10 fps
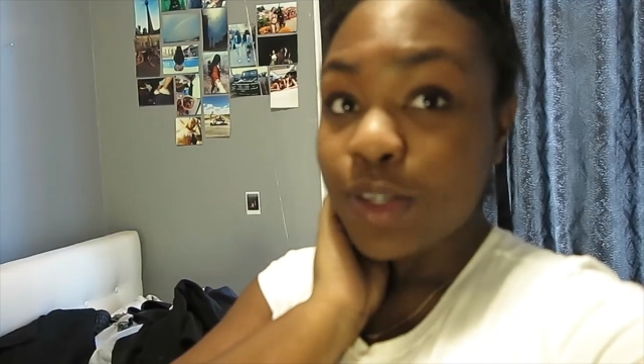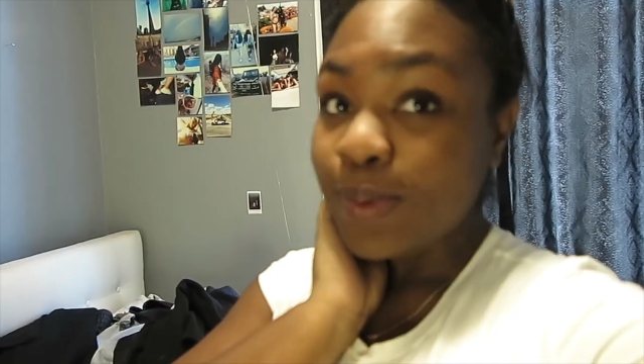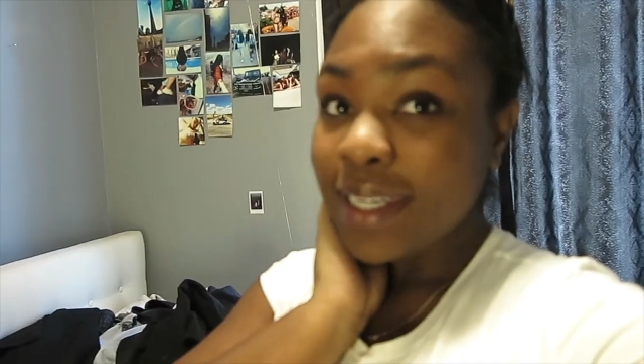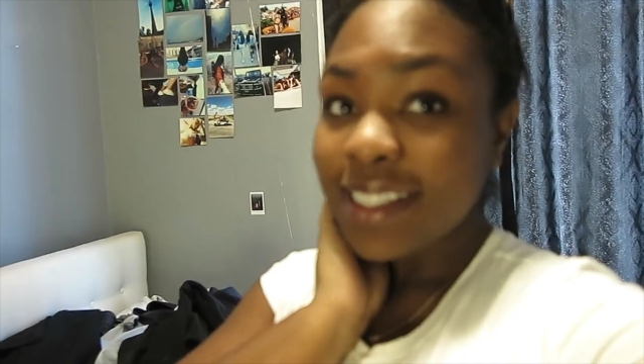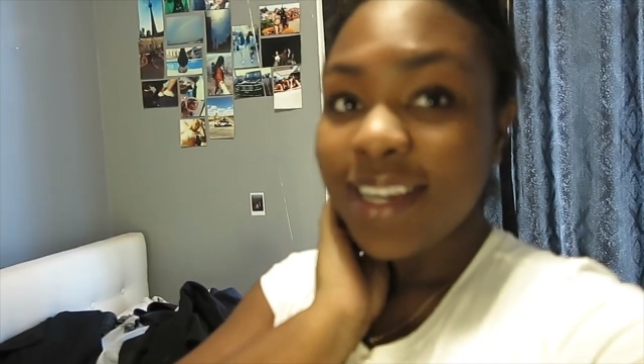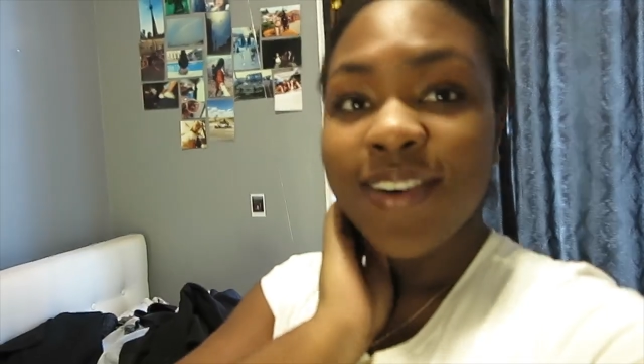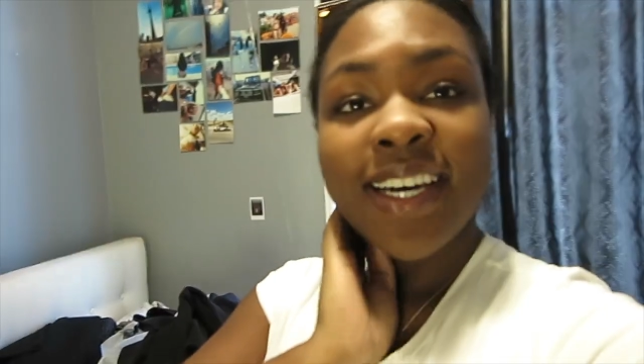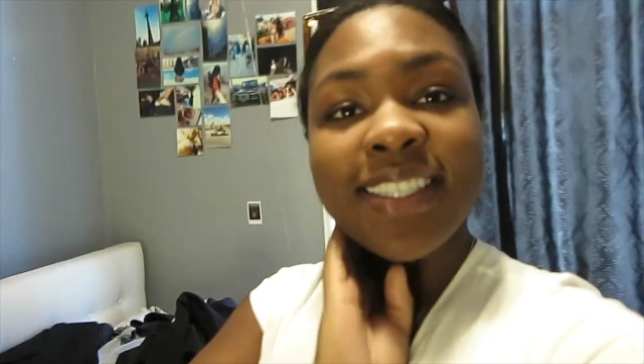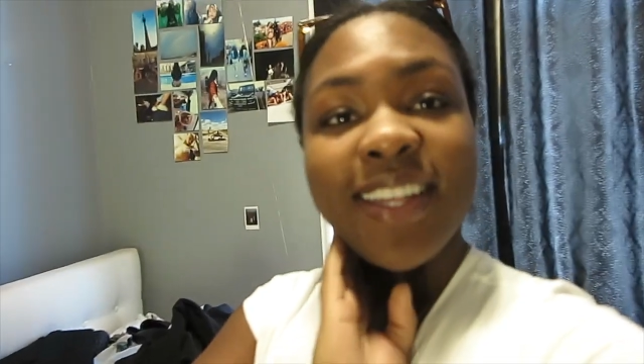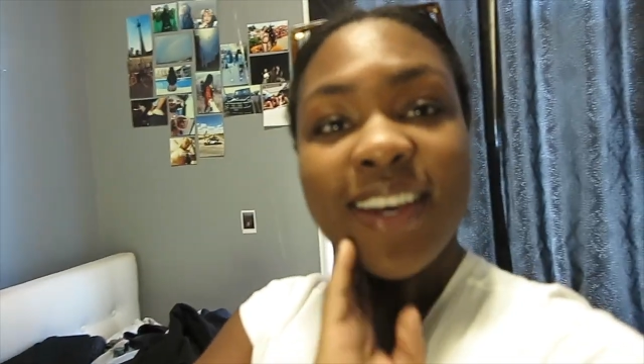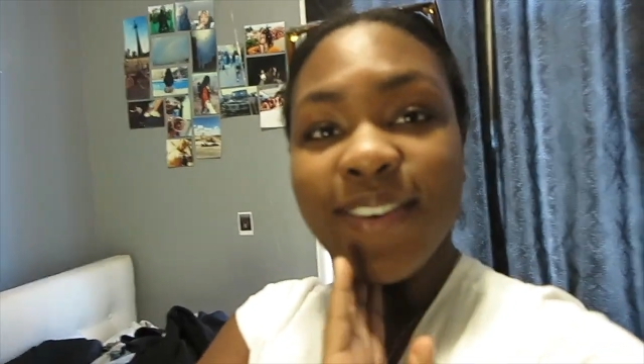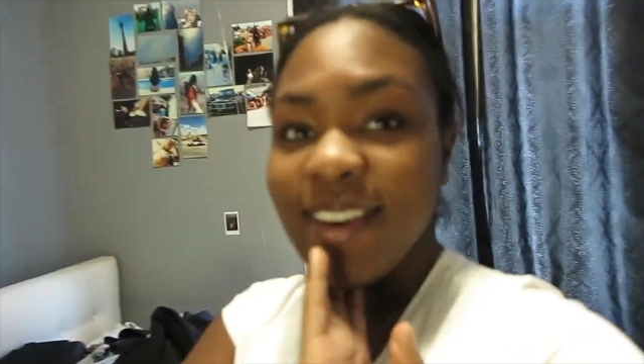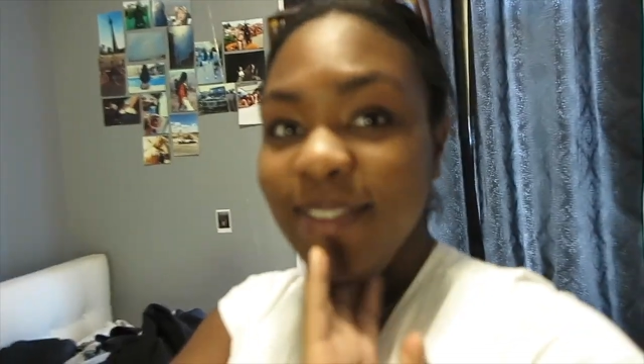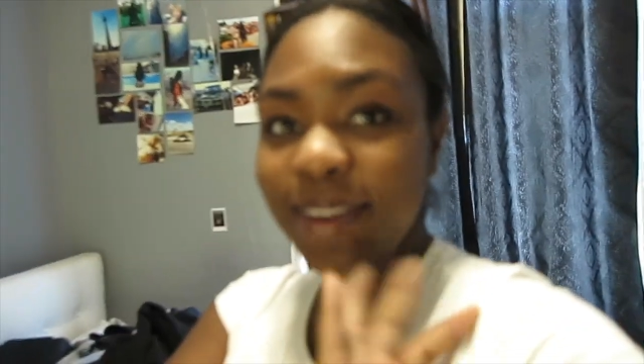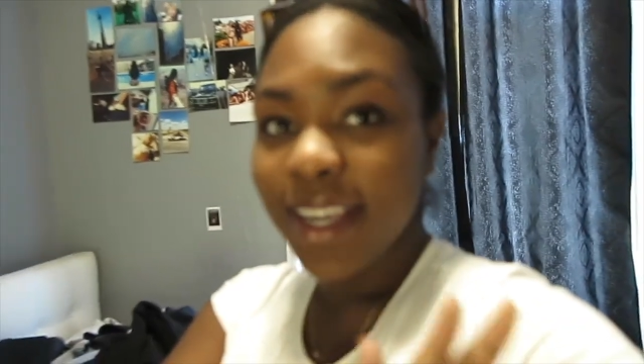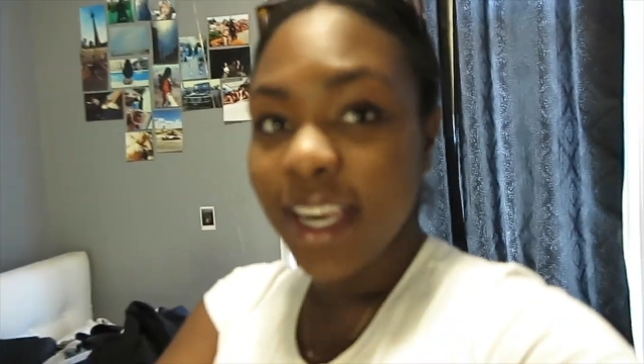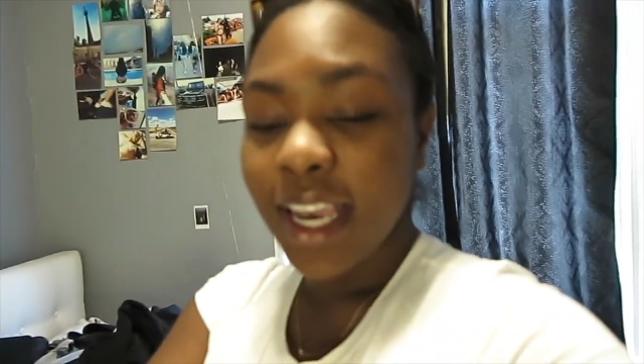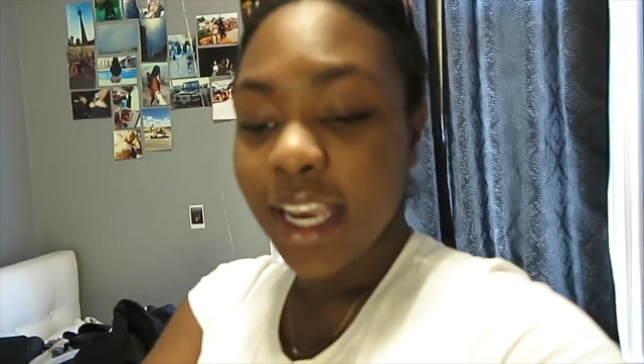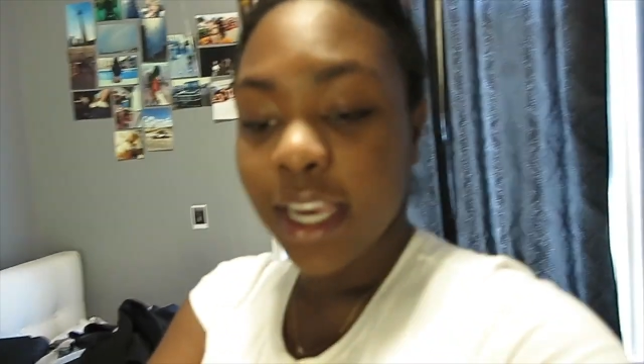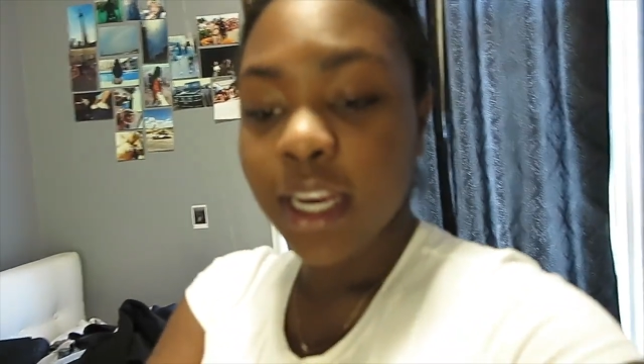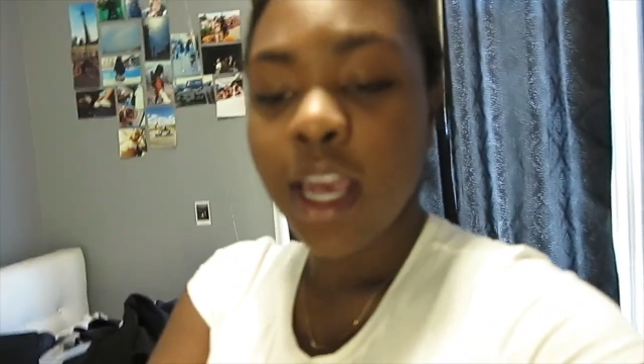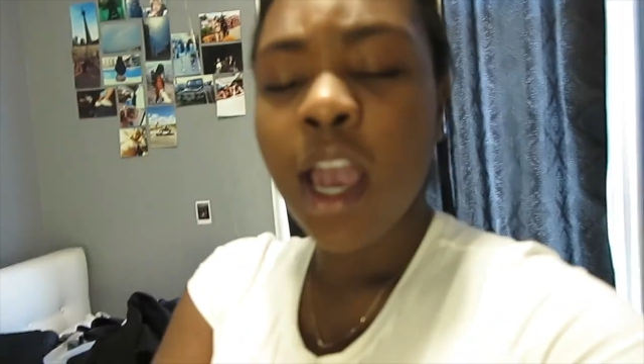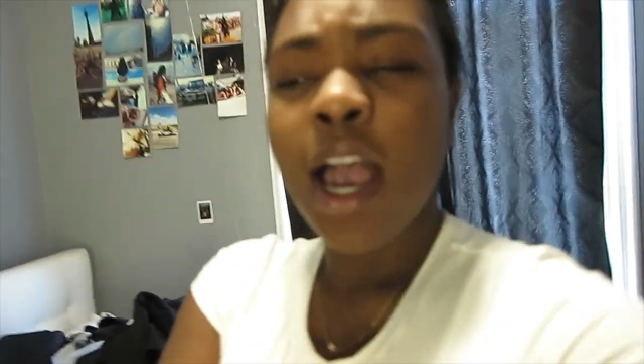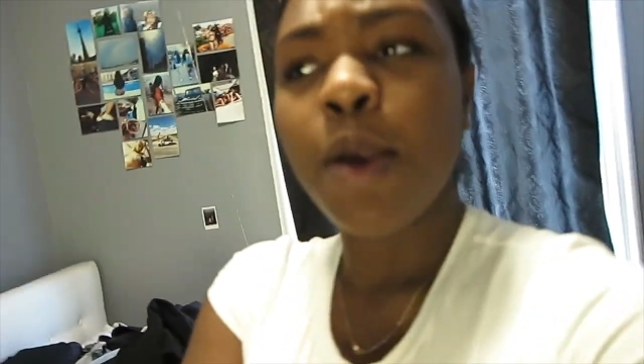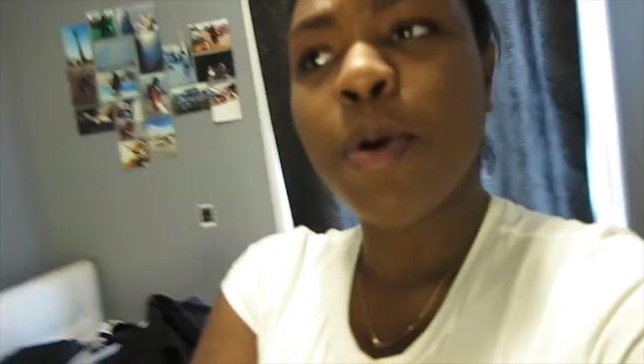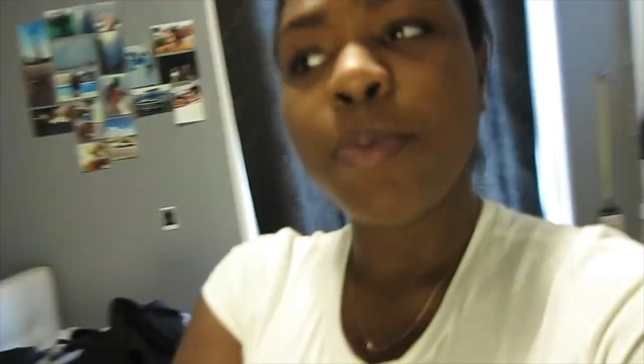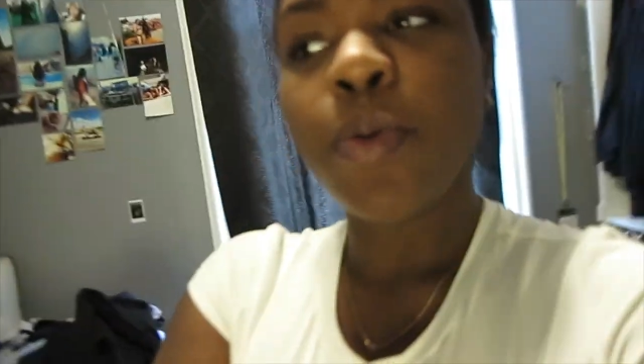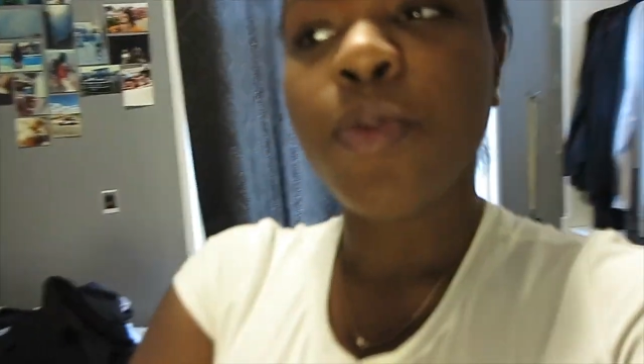So I'm going to take you guys along with me and I probably